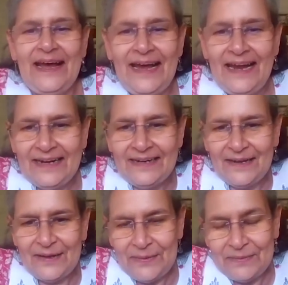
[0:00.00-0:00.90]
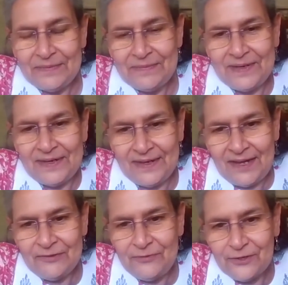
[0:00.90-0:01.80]
And
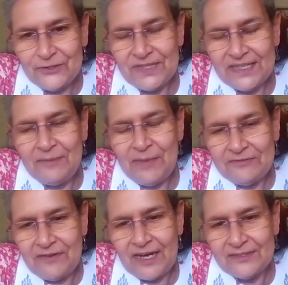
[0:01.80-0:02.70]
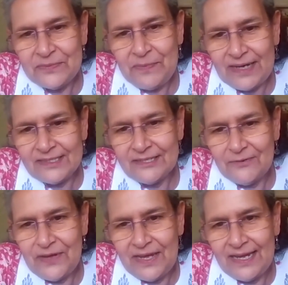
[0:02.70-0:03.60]
unfortunately, my father passed
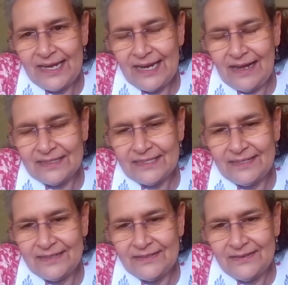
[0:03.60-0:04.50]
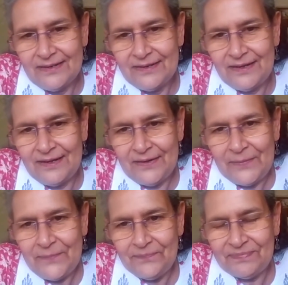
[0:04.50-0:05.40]
away last year.
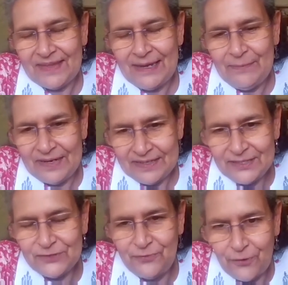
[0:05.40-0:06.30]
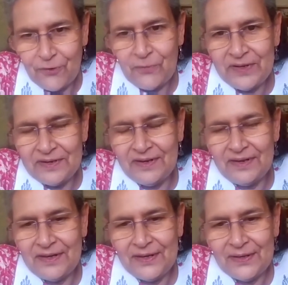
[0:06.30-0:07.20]
But this
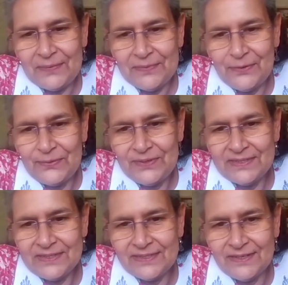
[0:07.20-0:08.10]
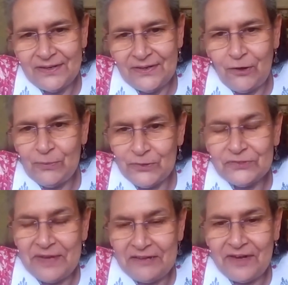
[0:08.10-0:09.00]
foreman, who is
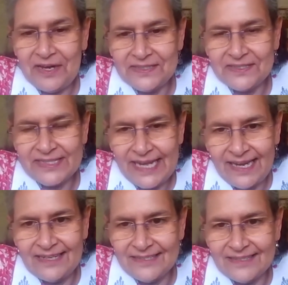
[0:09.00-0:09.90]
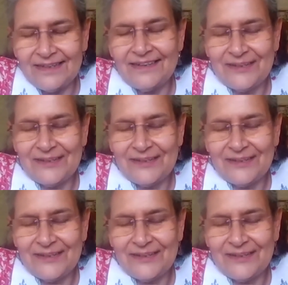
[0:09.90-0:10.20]
almost my father's age,